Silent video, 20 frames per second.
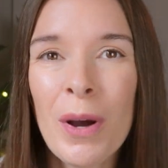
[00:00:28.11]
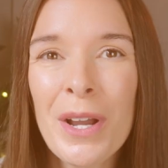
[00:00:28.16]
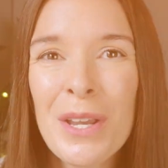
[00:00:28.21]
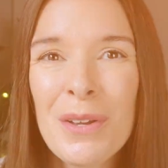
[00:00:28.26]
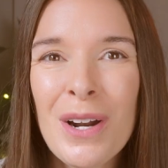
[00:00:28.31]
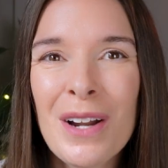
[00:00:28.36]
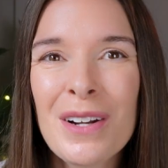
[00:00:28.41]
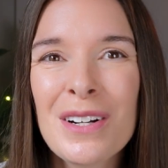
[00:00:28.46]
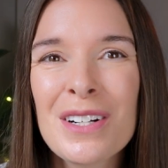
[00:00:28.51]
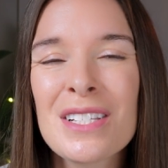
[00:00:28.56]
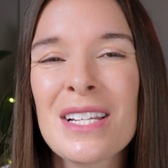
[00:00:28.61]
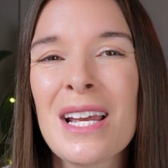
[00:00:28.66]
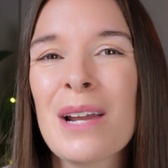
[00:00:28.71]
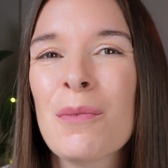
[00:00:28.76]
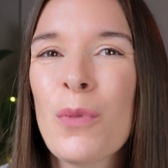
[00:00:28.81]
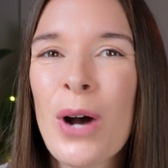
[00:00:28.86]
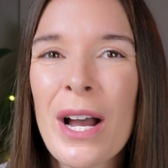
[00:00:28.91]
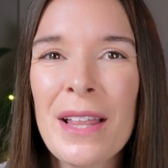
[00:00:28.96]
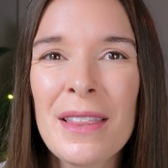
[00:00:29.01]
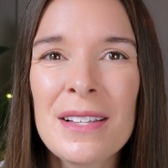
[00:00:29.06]
want you to
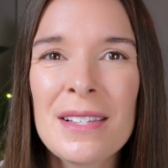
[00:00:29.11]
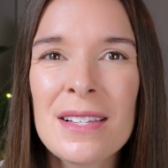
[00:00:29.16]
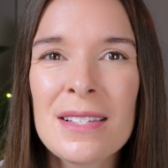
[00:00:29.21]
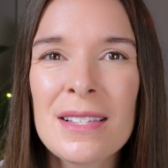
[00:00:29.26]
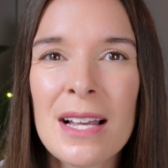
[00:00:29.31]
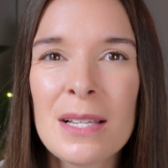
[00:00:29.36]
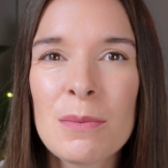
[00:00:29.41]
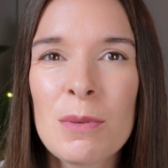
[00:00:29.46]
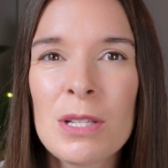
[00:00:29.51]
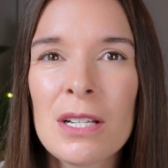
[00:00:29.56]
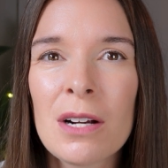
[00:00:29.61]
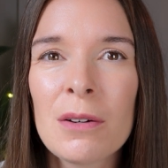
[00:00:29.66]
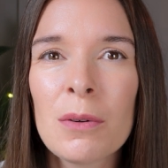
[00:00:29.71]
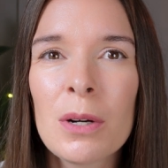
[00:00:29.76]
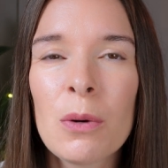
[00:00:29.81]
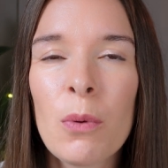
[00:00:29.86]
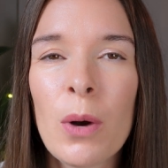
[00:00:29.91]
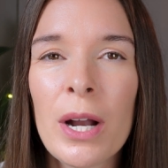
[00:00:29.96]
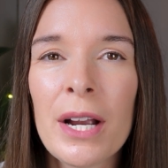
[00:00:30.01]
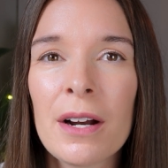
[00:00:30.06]
understand why these assessments are
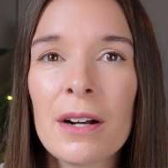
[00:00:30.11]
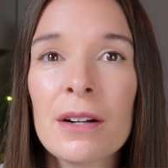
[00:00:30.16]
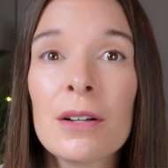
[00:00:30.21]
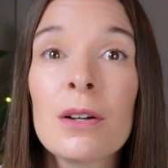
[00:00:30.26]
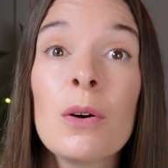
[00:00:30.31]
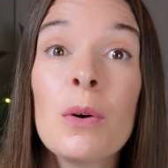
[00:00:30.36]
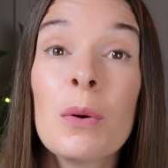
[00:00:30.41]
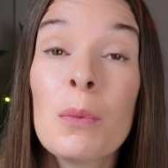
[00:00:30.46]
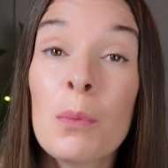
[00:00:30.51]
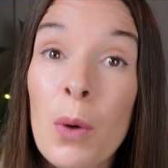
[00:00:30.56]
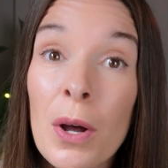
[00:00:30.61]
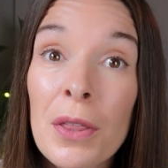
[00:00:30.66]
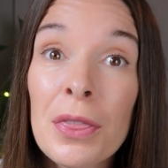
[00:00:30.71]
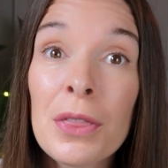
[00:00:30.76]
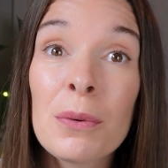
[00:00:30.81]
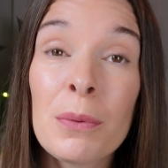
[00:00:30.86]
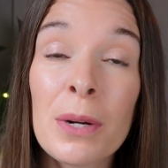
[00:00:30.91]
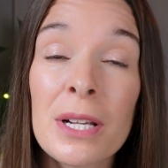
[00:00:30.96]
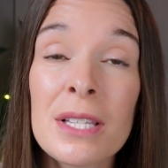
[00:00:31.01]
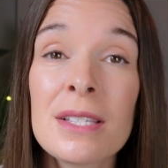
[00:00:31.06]
required, what
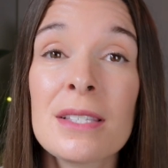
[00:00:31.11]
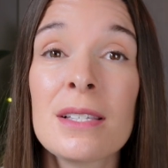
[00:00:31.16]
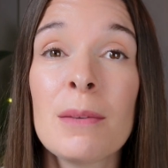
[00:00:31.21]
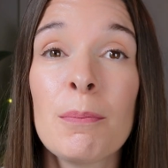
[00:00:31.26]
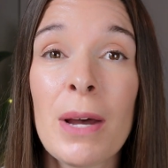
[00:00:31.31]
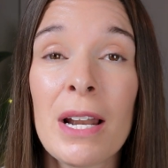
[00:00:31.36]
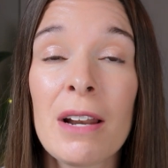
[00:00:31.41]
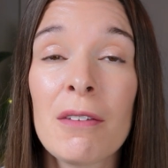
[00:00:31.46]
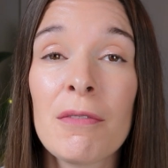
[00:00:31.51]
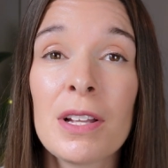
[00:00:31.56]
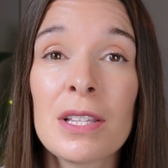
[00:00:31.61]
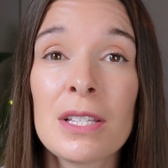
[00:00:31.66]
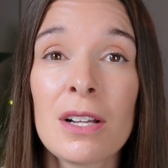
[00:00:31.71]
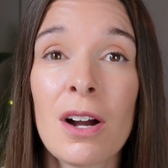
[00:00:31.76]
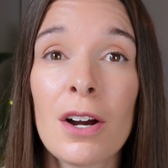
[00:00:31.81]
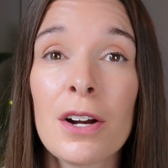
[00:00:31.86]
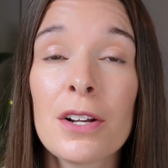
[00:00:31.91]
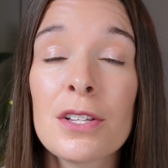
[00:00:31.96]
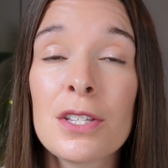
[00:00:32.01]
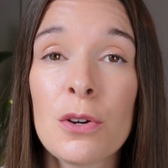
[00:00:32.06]
the risks and benefits
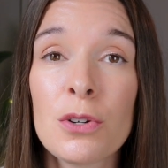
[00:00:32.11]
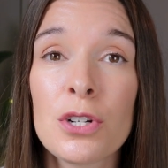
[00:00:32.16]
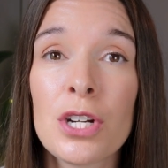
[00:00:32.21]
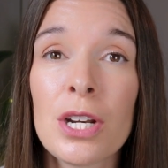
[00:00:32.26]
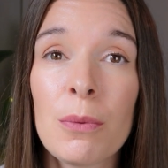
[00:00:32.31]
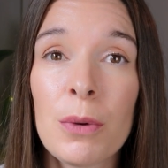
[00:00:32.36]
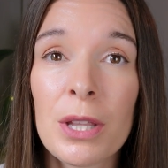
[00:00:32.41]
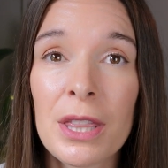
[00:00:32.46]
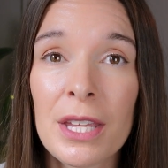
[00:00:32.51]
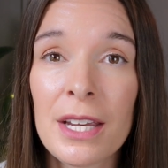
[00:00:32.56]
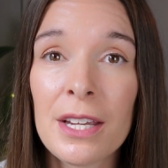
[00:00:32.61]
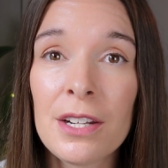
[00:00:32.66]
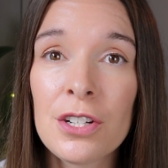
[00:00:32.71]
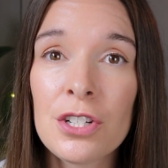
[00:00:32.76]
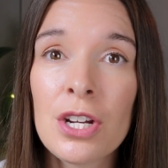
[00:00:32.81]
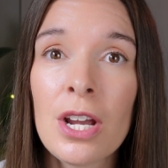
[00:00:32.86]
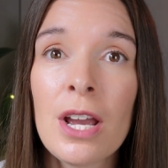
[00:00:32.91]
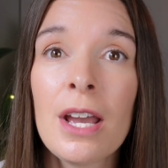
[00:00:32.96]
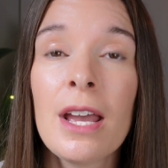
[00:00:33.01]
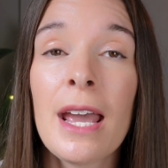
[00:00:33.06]
are associated with
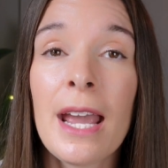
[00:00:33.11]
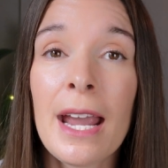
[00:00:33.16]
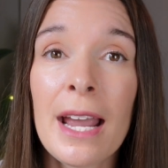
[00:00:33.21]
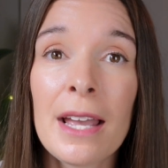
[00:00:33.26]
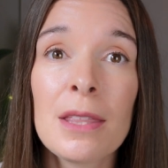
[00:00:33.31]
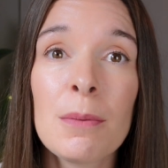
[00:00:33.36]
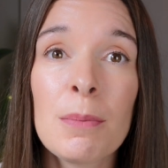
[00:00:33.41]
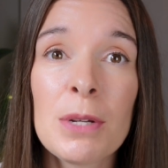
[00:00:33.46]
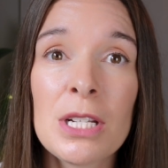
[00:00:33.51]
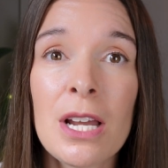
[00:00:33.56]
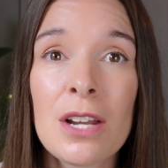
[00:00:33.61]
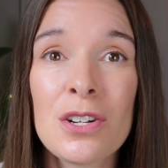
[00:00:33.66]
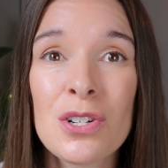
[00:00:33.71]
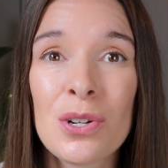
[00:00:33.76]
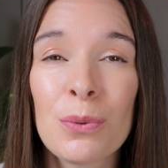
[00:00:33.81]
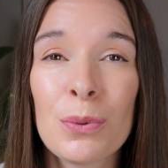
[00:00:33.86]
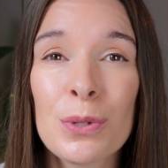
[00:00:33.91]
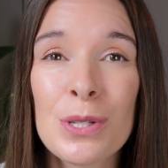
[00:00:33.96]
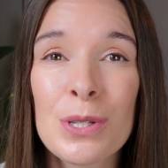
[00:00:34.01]
each, and the potential